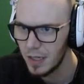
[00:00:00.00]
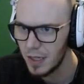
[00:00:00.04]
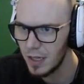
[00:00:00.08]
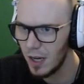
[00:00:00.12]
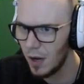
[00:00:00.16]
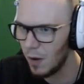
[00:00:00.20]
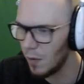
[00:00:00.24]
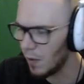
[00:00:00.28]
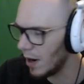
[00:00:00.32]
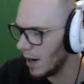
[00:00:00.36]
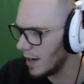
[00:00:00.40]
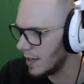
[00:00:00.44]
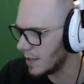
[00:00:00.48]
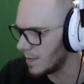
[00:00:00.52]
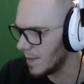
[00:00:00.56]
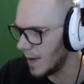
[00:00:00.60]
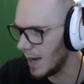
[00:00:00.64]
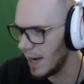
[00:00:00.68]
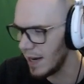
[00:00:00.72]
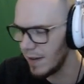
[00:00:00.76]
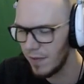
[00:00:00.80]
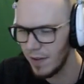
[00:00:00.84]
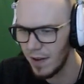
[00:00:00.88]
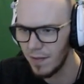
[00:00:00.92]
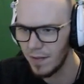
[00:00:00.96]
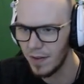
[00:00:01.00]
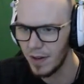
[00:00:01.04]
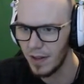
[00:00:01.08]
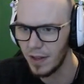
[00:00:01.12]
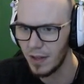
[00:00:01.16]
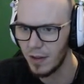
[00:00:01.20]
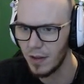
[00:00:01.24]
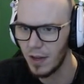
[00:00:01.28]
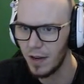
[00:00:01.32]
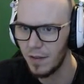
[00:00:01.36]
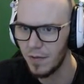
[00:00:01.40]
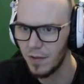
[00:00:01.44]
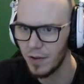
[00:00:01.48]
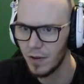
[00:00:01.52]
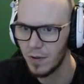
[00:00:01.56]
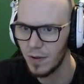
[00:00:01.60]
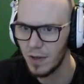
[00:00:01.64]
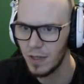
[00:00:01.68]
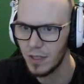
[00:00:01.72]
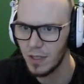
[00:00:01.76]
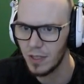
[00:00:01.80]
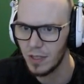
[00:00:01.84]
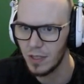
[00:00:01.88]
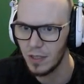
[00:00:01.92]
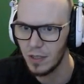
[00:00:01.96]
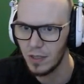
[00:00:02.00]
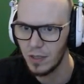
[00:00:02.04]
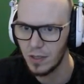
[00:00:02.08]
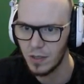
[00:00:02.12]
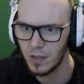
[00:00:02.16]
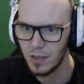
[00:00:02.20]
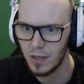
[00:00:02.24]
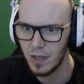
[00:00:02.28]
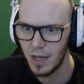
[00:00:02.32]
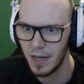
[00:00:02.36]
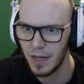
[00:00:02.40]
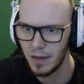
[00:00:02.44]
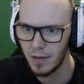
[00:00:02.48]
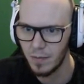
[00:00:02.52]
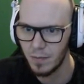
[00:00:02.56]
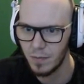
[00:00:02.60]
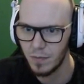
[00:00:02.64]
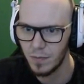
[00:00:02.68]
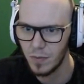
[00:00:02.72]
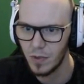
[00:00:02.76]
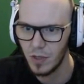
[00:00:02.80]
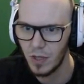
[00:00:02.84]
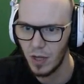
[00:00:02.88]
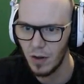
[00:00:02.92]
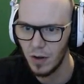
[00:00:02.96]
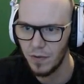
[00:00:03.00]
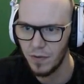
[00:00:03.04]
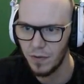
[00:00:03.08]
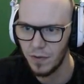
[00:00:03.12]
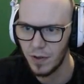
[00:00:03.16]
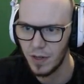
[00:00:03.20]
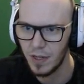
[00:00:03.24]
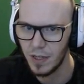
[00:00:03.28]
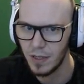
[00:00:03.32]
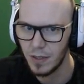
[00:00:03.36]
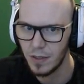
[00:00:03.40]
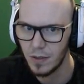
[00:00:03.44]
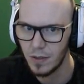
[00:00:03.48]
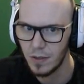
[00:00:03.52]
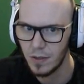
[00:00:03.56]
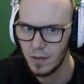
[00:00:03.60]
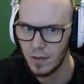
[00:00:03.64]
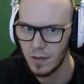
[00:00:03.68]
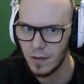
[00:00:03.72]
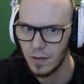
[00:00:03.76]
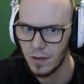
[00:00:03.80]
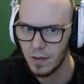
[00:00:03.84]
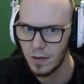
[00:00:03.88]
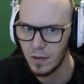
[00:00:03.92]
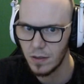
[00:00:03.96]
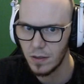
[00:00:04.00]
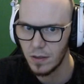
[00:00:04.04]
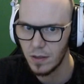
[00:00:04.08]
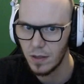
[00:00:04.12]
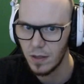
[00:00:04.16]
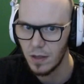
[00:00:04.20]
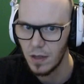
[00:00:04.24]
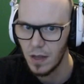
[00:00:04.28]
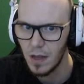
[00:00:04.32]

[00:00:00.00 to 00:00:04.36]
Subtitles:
No worries, man. If you have any other questions, like, go for it, dude. Seriously.